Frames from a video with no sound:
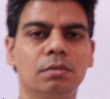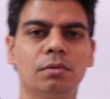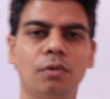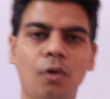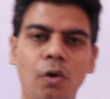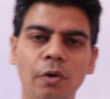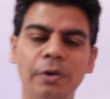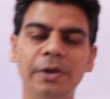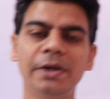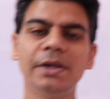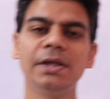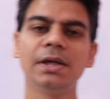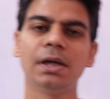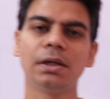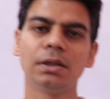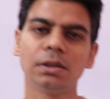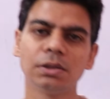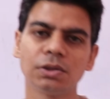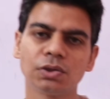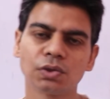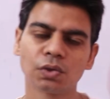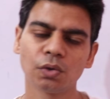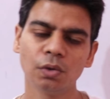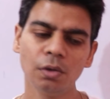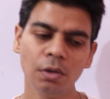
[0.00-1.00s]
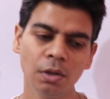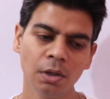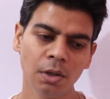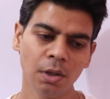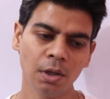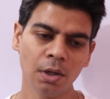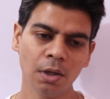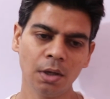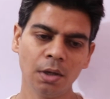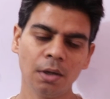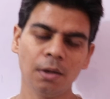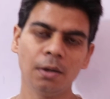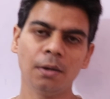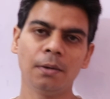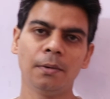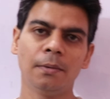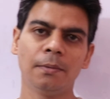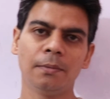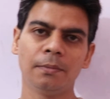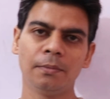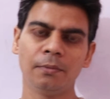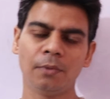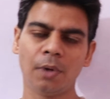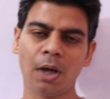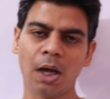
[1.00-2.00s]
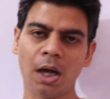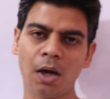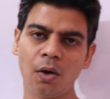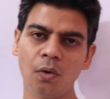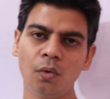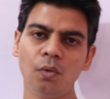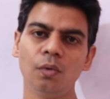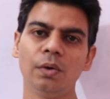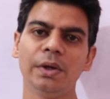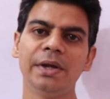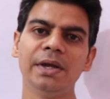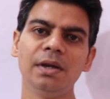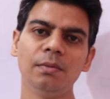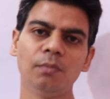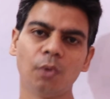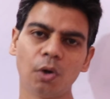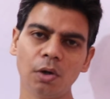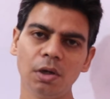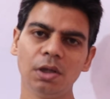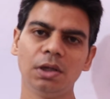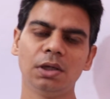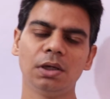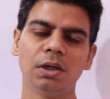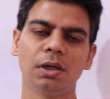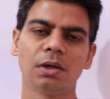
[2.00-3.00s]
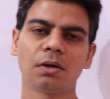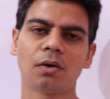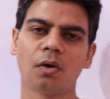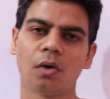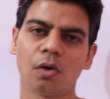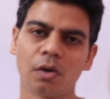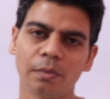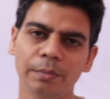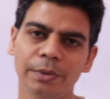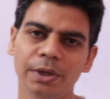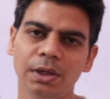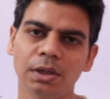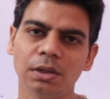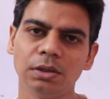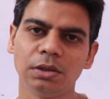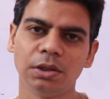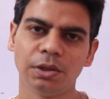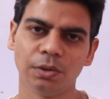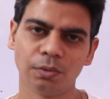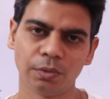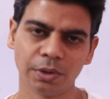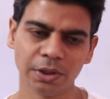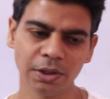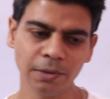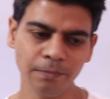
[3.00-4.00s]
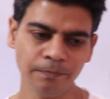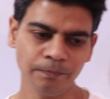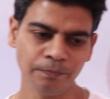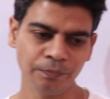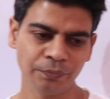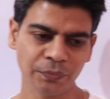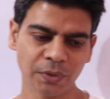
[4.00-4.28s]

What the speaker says: already understood how in molecular orbital theory,